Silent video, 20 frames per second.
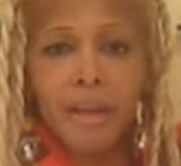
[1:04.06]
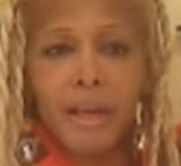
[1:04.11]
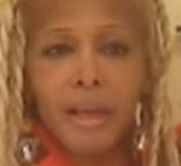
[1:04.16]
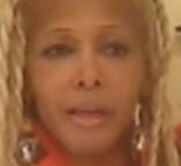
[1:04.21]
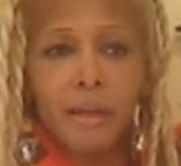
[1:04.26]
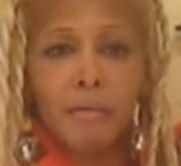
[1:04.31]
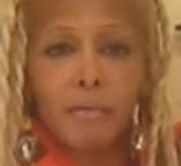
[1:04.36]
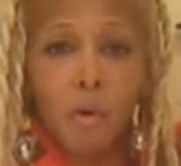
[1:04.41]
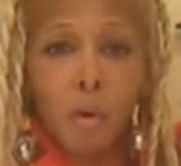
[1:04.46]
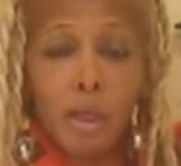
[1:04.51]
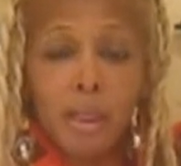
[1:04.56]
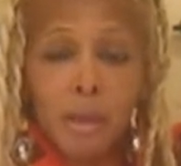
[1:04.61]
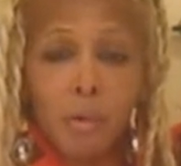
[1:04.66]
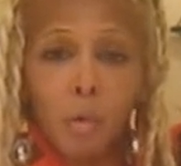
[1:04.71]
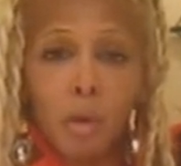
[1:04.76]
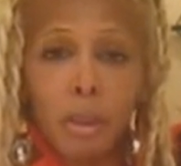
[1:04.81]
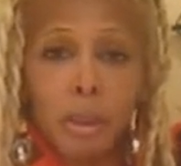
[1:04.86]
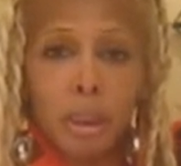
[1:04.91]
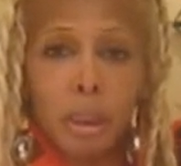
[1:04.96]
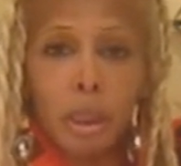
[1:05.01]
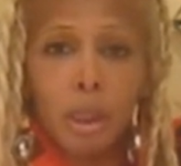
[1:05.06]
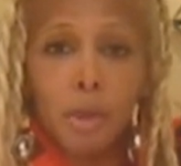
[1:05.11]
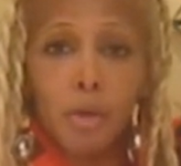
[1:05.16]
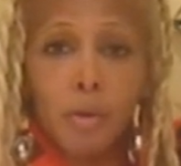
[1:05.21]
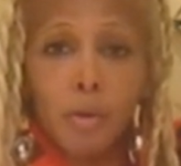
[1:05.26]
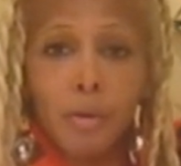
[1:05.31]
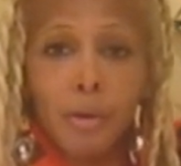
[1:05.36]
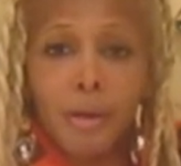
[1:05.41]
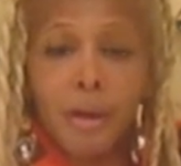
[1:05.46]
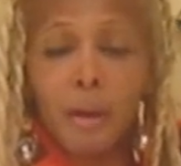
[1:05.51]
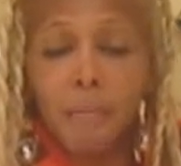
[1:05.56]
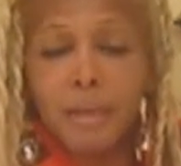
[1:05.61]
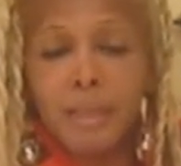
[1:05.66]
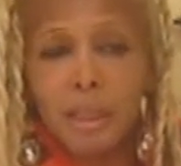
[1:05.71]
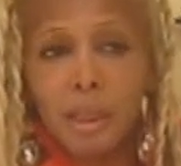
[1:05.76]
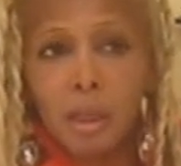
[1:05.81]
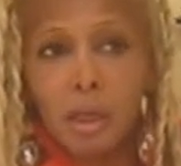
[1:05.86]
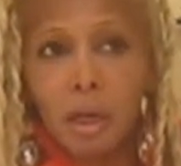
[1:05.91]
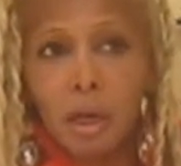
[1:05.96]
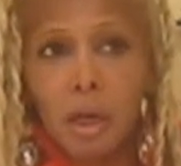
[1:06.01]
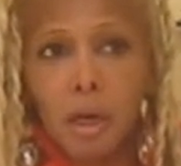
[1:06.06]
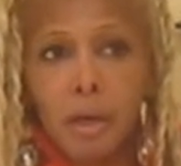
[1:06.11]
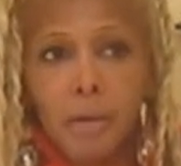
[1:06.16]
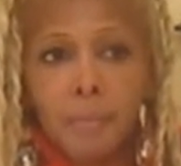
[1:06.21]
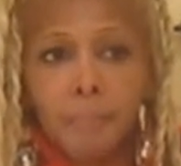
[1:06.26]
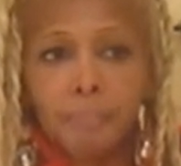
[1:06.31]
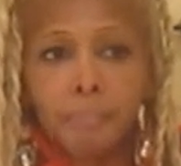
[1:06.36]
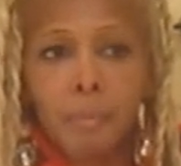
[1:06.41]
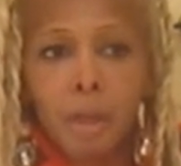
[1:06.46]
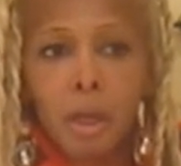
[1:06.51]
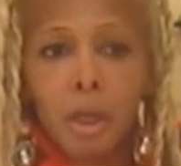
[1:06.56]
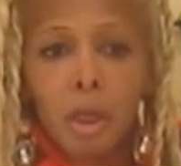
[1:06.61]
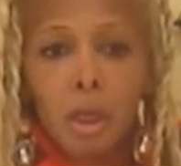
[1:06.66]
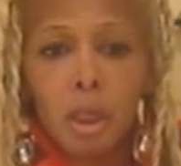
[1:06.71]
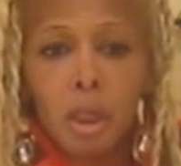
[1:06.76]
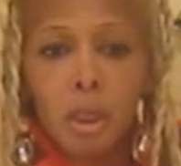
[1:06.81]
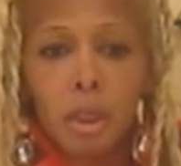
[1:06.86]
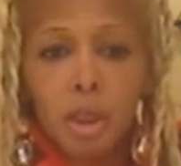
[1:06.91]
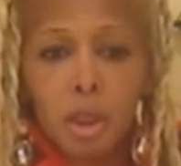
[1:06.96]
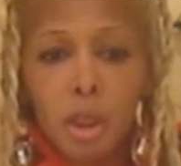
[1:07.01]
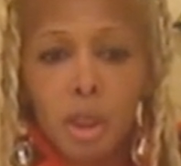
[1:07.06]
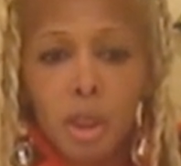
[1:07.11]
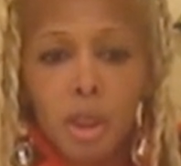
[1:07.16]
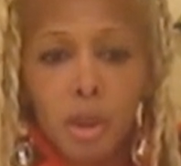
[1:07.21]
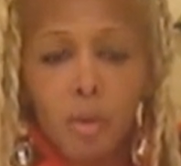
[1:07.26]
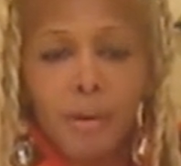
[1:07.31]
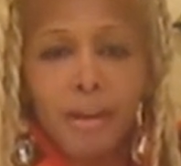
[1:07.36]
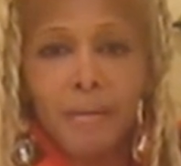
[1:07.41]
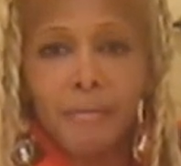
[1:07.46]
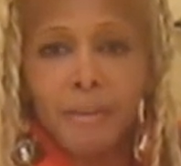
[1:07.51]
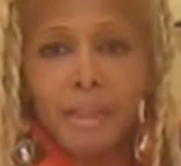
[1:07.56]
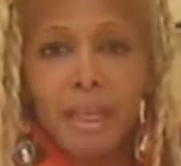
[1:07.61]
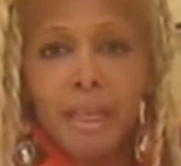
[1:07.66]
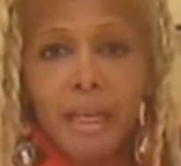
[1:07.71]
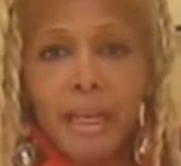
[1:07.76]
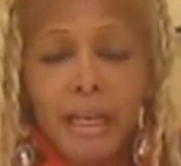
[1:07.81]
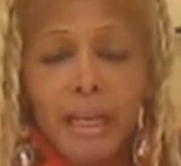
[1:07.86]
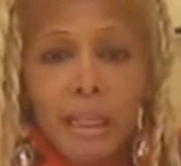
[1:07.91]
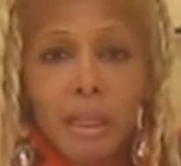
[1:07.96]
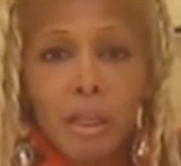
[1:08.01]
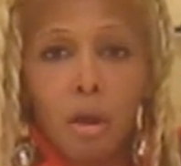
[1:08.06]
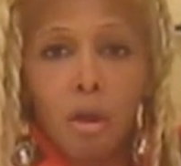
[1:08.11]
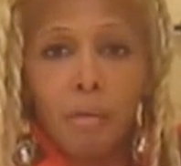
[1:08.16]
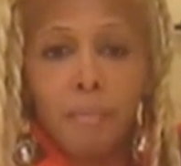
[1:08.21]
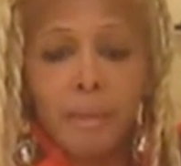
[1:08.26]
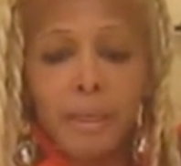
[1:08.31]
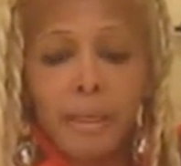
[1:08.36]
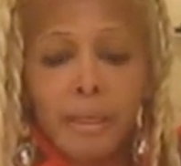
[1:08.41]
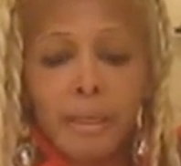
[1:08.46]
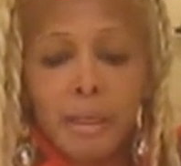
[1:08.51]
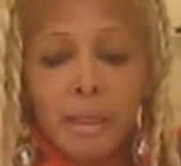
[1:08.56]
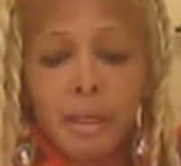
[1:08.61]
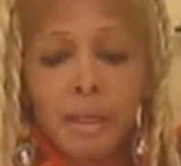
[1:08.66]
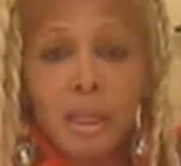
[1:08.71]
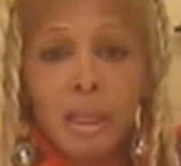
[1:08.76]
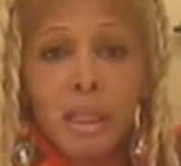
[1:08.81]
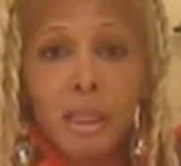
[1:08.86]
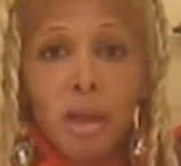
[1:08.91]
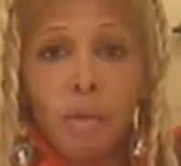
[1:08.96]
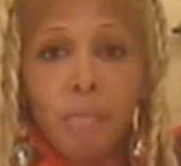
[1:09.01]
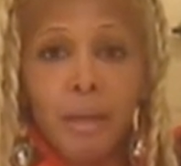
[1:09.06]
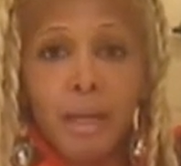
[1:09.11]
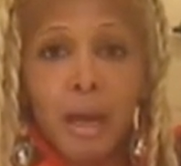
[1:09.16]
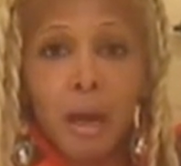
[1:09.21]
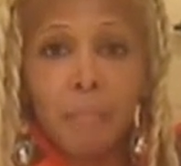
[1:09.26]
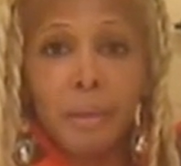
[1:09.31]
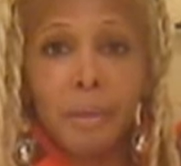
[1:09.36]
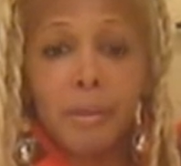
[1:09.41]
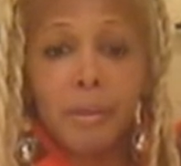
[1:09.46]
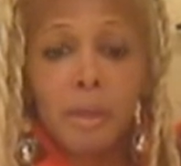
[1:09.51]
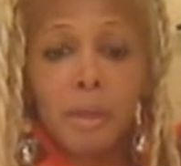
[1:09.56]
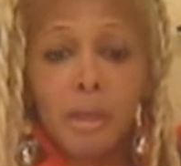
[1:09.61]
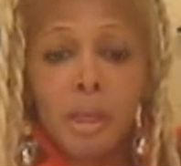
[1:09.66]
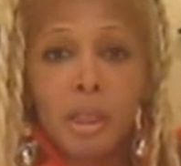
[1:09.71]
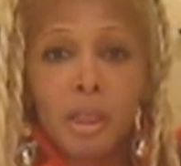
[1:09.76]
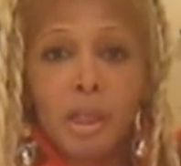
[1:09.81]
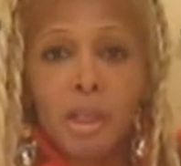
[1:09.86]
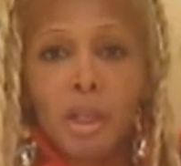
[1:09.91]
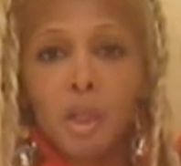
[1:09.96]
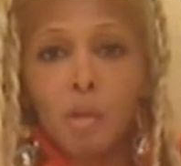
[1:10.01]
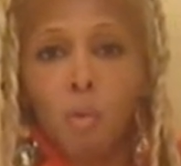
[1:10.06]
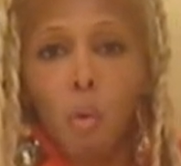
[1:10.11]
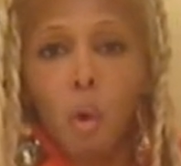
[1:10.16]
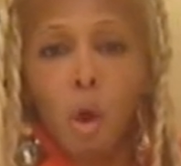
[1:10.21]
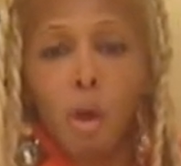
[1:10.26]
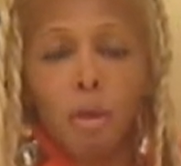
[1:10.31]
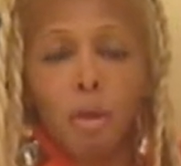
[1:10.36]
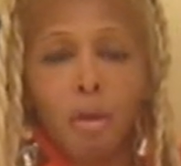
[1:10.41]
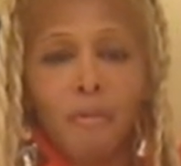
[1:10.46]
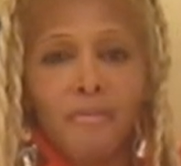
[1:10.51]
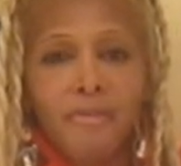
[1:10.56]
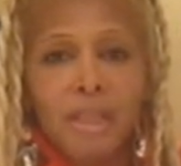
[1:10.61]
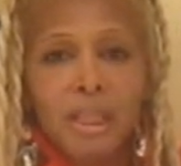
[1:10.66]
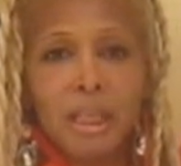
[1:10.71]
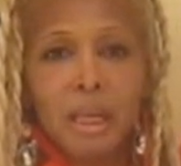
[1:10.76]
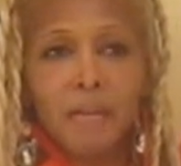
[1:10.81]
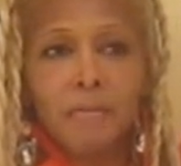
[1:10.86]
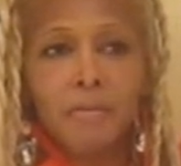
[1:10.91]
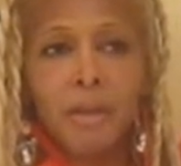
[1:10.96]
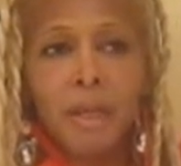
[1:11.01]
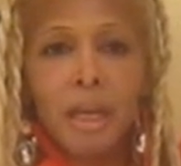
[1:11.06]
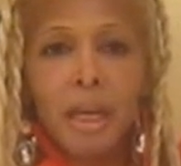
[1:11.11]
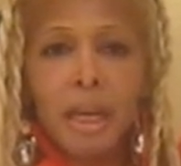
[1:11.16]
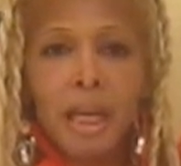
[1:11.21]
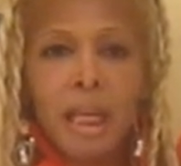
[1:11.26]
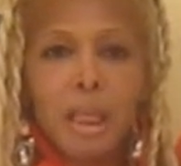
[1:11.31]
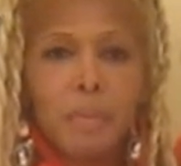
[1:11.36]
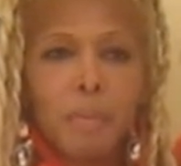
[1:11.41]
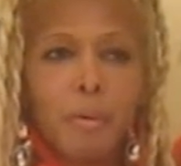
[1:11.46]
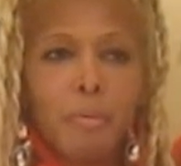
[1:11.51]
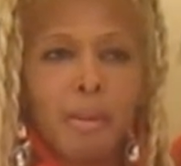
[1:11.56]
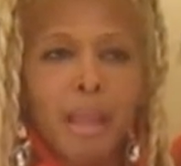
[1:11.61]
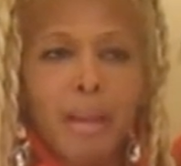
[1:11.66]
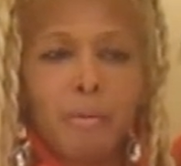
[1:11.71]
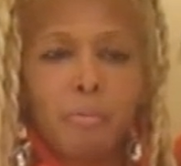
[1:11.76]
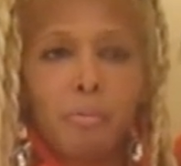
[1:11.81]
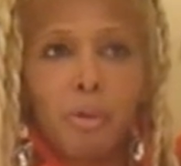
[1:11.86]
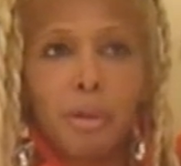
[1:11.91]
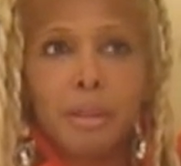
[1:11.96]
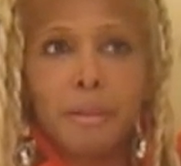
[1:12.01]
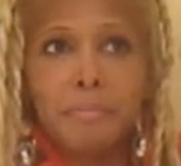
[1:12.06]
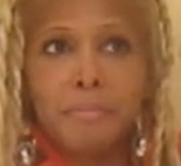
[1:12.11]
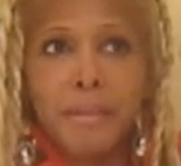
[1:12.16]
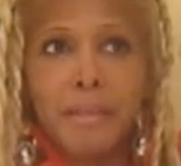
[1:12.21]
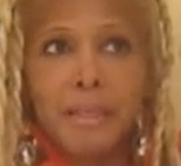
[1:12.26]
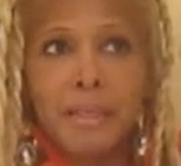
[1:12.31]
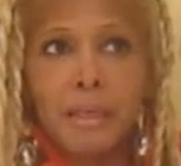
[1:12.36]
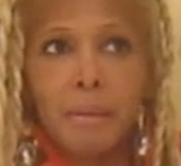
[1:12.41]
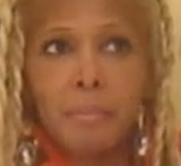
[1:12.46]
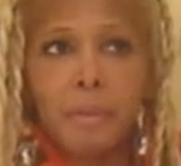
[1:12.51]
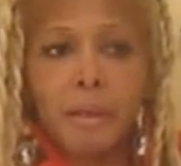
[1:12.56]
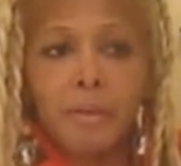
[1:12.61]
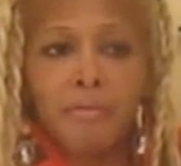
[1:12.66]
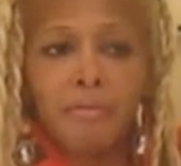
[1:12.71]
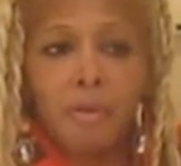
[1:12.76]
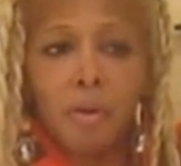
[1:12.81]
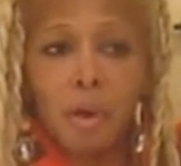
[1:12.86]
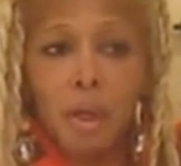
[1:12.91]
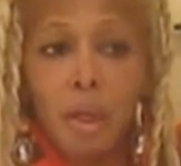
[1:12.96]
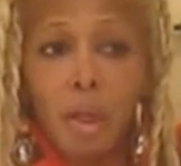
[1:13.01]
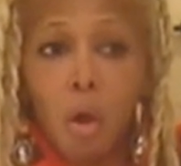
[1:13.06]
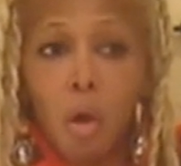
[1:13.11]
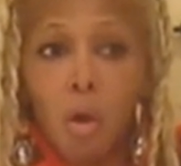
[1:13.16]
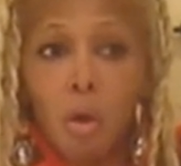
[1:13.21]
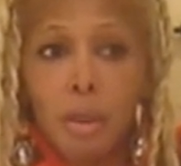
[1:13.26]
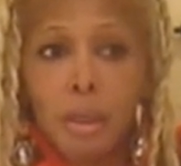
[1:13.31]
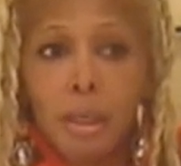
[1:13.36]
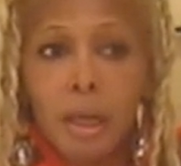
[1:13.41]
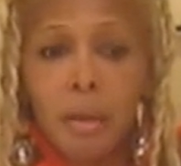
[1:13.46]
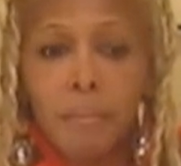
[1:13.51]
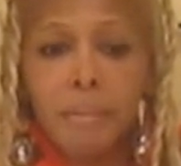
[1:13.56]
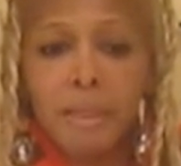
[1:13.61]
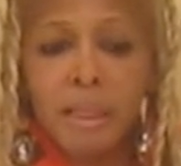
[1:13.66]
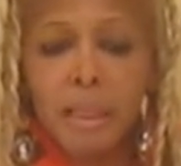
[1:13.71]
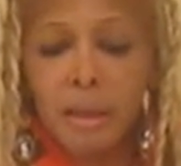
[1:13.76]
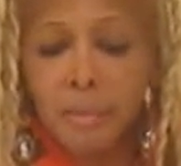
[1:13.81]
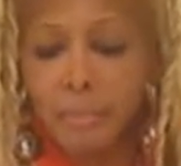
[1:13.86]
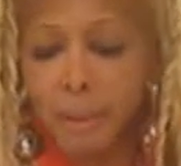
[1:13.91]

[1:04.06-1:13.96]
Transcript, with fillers: And of course, I walked to the door. I mean, to the um, to the store and everything. He saw me. He looked. He saw me coming, so he just walked off and stuff. He's been like really mean to me for a long time and stuff.